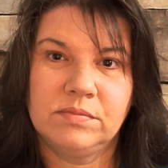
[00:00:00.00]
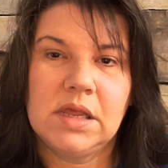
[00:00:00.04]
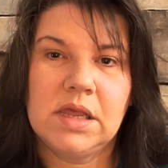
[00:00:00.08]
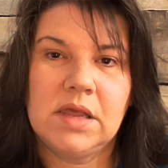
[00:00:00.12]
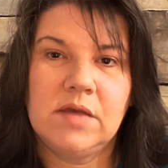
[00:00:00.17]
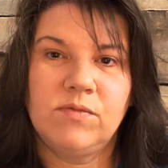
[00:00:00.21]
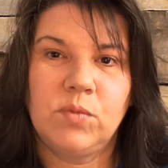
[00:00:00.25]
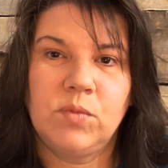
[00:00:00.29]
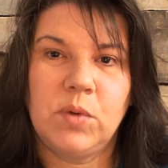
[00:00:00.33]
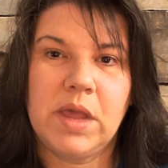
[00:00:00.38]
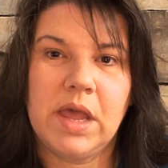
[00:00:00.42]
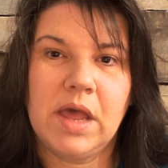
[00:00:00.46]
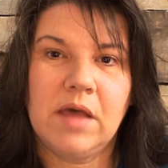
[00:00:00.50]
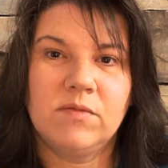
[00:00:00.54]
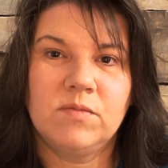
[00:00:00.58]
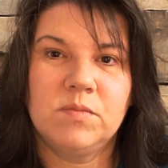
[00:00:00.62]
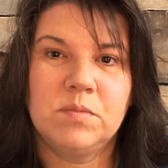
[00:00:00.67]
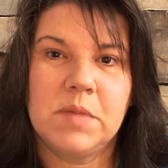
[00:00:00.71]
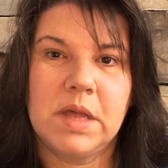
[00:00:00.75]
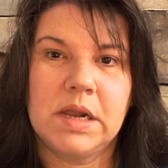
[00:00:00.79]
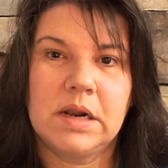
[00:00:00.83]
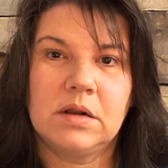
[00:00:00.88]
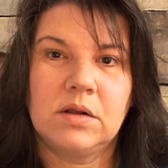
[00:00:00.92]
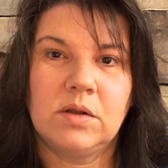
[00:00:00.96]
If we have
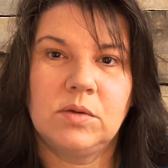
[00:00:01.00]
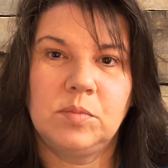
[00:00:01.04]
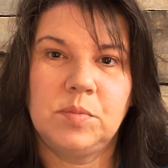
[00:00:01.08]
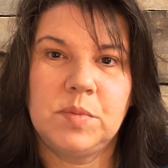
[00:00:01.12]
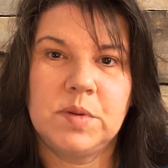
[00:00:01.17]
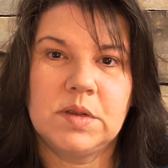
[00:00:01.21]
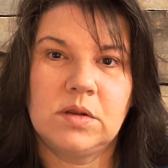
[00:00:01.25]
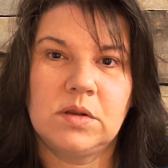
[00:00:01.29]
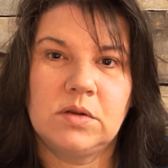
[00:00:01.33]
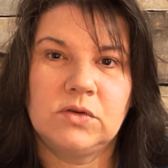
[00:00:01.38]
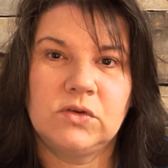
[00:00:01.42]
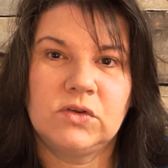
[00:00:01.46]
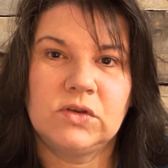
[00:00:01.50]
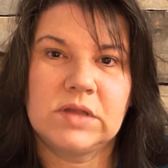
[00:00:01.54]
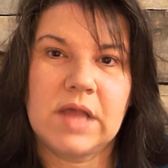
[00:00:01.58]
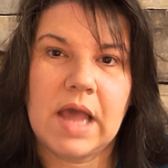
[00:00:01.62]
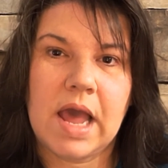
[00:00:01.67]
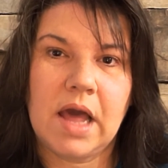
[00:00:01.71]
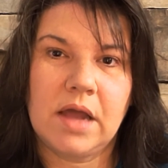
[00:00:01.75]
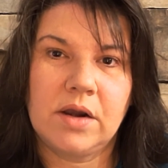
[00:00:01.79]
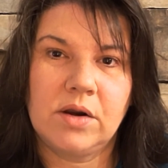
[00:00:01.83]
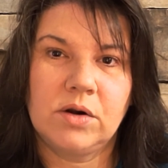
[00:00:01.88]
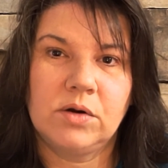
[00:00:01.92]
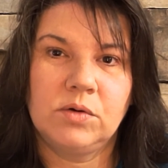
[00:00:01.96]
medical bills
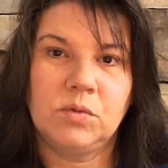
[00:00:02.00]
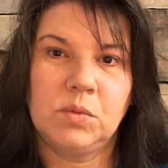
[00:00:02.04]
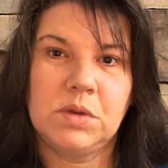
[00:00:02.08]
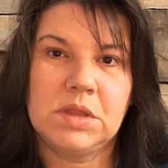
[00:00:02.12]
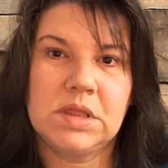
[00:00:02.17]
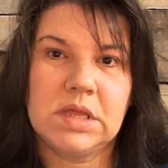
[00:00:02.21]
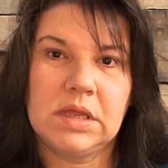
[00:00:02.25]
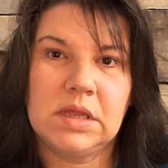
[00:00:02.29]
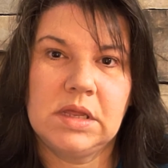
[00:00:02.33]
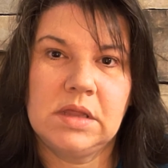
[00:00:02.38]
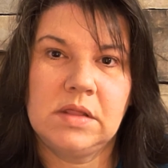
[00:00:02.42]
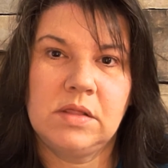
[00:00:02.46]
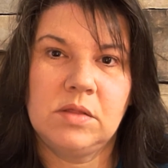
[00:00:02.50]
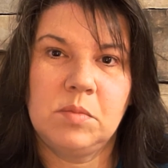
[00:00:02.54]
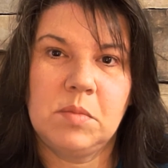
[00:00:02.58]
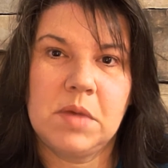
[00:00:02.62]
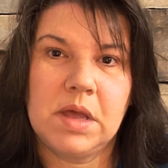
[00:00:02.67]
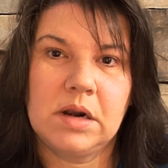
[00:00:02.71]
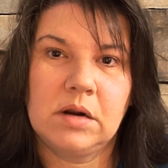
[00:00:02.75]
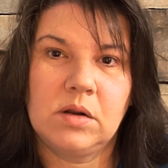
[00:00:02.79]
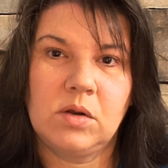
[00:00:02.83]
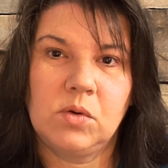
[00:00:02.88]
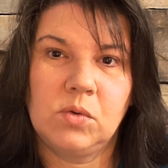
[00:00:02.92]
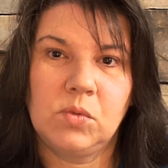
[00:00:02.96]
scattered within the
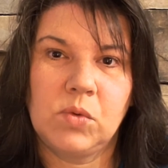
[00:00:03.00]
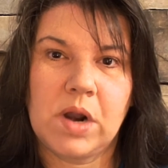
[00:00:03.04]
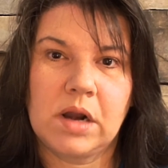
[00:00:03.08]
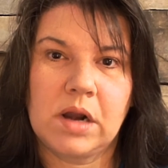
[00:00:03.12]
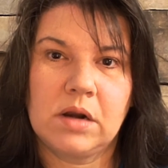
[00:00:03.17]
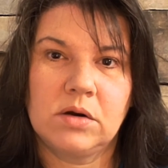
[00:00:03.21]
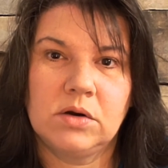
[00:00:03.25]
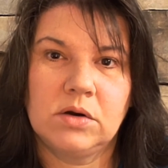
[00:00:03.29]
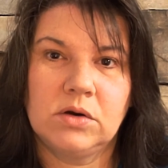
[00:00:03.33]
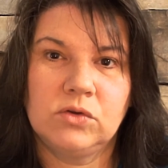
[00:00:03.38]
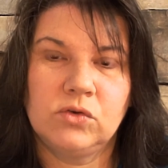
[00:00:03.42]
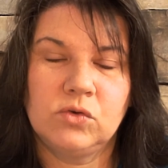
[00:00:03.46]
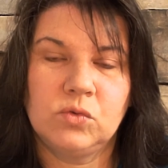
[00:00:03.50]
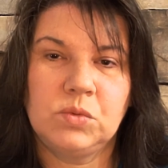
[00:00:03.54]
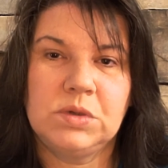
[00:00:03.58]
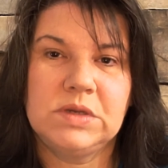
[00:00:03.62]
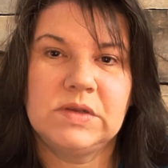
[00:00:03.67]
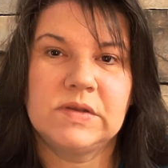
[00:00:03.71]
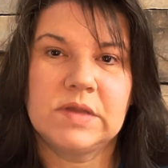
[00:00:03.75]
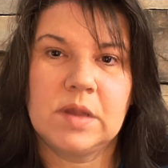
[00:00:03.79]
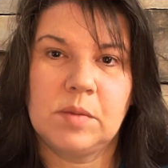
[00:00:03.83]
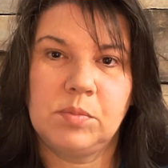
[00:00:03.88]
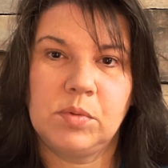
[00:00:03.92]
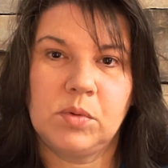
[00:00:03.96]
medical records, we
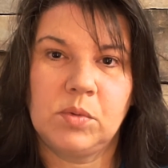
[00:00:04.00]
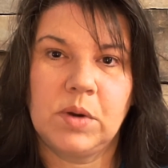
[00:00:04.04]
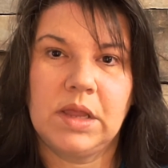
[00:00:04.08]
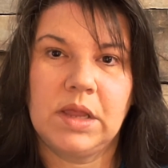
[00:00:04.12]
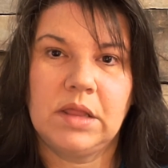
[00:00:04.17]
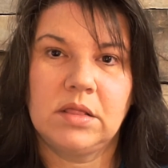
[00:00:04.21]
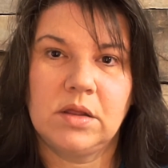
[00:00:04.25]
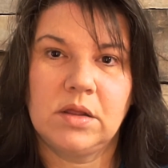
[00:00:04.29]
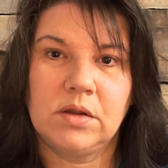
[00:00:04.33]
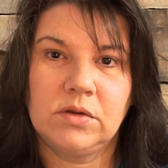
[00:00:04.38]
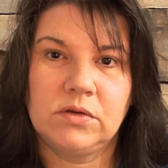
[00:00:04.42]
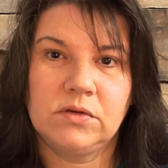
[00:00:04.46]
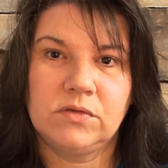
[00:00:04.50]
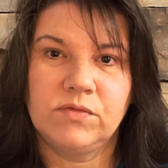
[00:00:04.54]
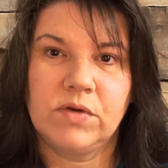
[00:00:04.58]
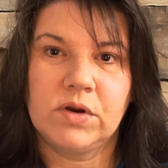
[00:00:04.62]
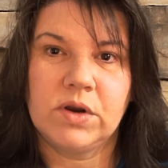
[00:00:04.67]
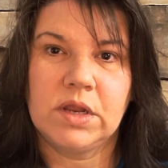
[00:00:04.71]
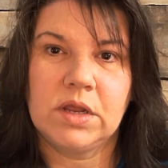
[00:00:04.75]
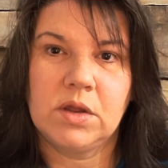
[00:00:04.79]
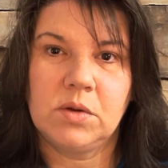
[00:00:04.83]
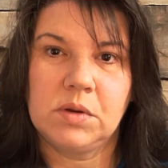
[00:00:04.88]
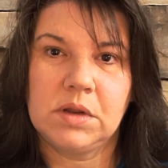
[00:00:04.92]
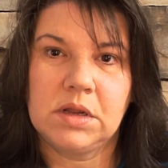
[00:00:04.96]
separate those
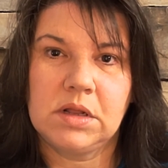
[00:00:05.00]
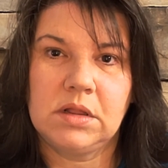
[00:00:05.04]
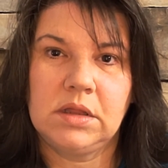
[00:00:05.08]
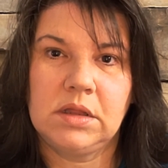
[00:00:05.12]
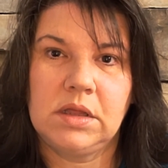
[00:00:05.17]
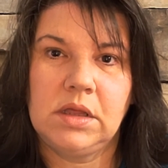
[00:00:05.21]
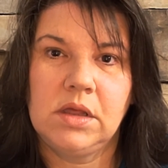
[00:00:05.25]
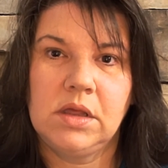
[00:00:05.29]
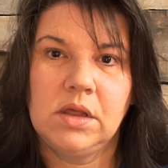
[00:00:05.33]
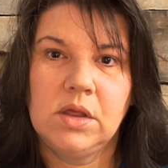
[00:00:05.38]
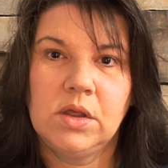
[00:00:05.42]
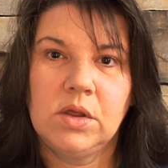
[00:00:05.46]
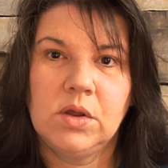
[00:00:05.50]
very quickly.